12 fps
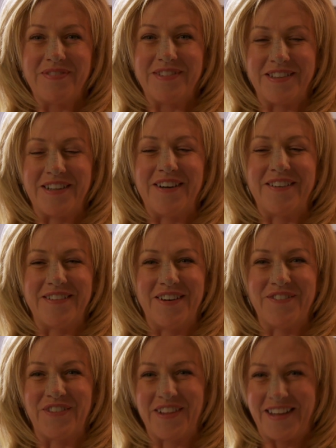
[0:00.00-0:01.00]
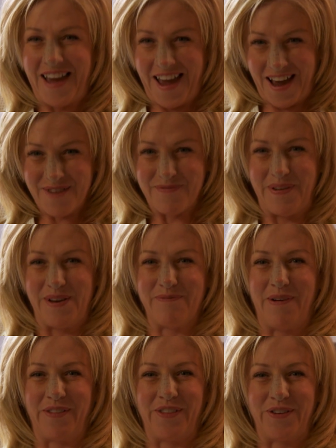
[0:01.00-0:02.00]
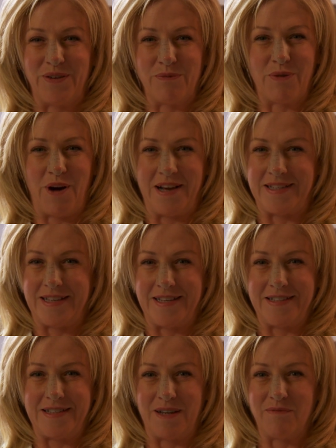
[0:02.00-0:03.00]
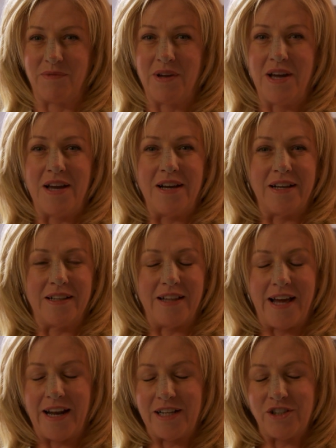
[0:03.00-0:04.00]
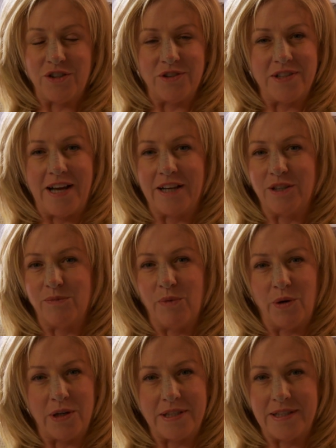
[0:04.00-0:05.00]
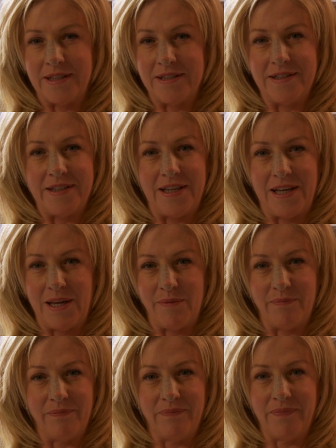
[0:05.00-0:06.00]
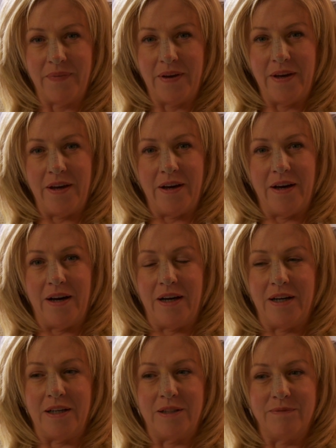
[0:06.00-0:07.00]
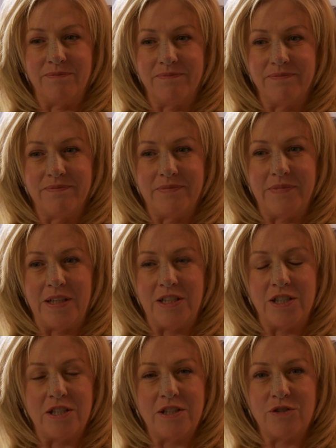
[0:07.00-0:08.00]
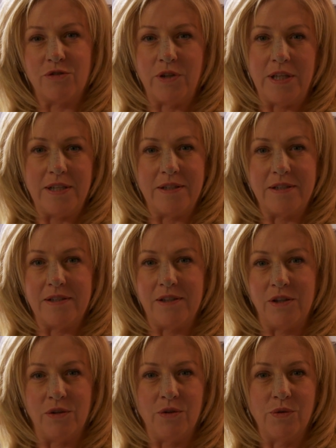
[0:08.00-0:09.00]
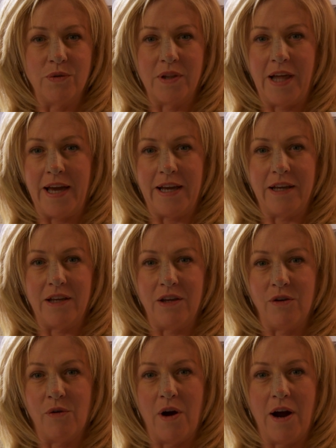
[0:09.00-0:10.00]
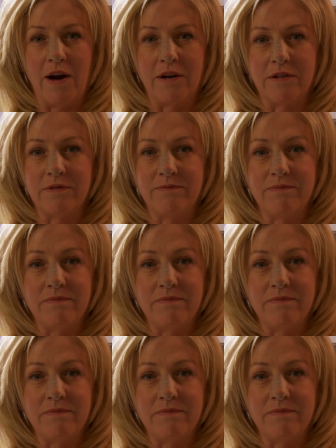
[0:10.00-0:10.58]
So I'm really happy about the whole process. I'm glad I chose Dr. Morris and his team. They just treat you like you are